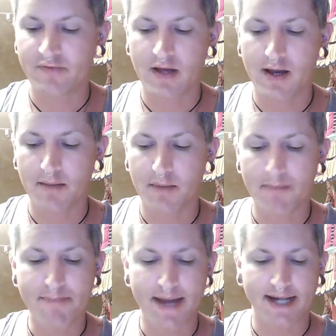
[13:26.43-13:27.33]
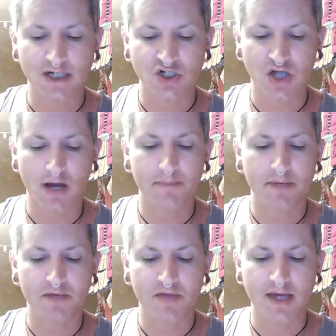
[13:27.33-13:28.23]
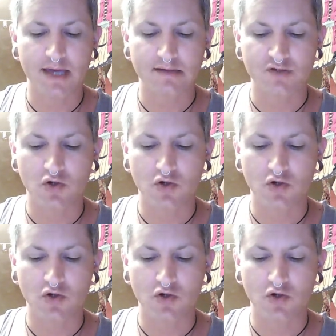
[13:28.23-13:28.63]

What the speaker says: a betting shop near the King's